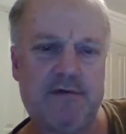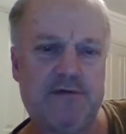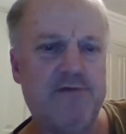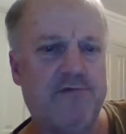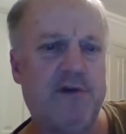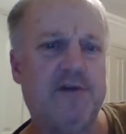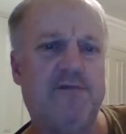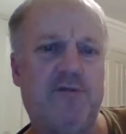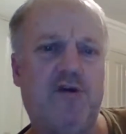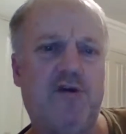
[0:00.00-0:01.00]
two friends of
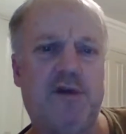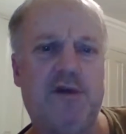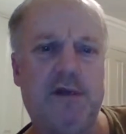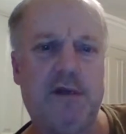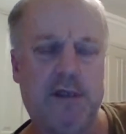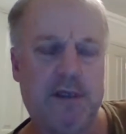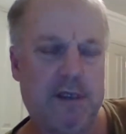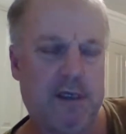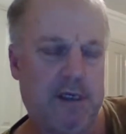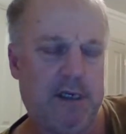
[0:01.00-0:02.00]
mine,
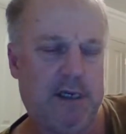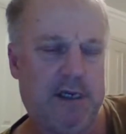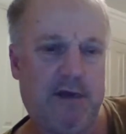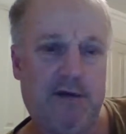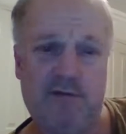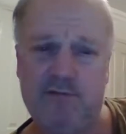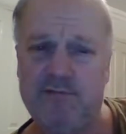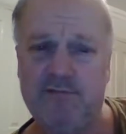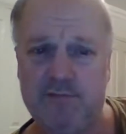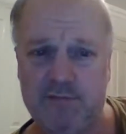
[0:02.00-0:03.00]
and
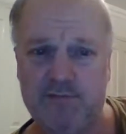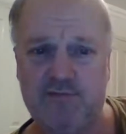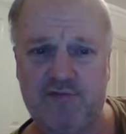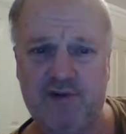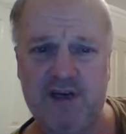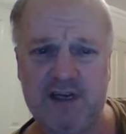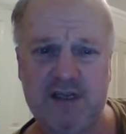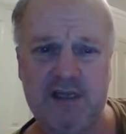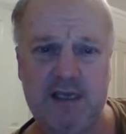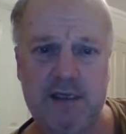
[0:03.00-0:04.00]
I'm proudly